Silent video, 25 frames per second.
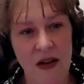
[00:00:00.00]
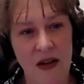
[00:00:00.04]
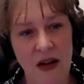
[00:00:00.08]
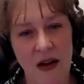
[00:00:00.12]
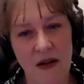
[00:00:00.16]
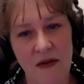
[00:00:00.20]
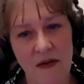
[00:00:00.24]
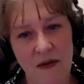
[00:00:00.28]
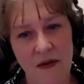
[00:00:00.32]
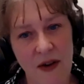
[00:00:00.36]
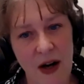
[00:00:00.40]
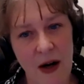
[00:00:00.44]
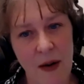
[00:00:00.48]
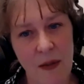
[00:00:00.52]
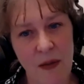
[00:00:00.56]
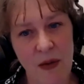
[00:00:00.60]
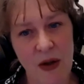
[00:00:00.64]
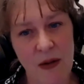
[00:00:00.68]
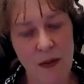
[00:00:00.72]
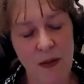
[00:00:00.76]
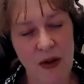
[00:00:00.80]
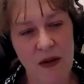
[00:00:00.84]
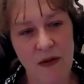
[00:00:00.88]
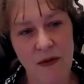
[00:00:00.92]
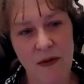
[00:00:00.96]
the
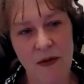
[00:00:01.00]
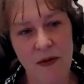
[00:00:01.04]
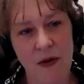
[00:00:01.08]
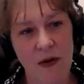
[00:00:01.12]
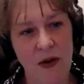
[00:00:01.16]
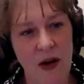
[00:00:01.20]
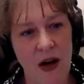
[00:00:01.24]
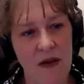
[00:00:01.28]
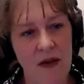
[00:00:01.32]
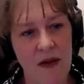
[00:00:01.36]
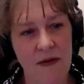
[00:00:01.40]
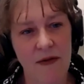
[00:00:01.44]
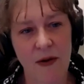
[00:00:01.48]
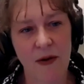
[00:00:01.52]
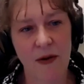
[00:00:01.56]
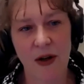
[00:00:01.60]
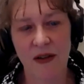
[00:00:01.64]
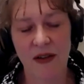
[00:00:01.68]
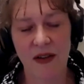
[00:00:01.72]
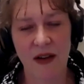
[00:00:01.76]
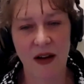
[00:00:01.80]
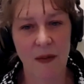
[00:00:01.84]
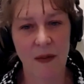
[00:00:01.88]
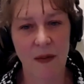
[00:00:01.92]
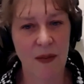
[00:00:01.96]
environment, but you have, for
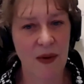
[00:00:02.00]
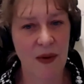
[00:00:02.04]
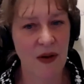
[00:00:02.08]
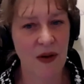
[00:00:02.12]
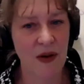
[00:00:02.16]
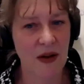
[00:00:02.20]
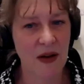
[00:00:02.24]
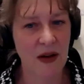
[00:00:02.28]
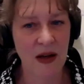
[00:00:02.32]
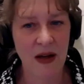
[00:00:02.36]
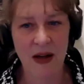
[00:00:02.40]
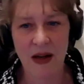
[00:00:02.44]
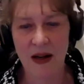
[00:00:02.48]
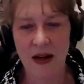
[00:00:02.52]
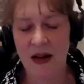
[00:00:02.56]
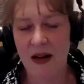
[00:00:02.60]
example,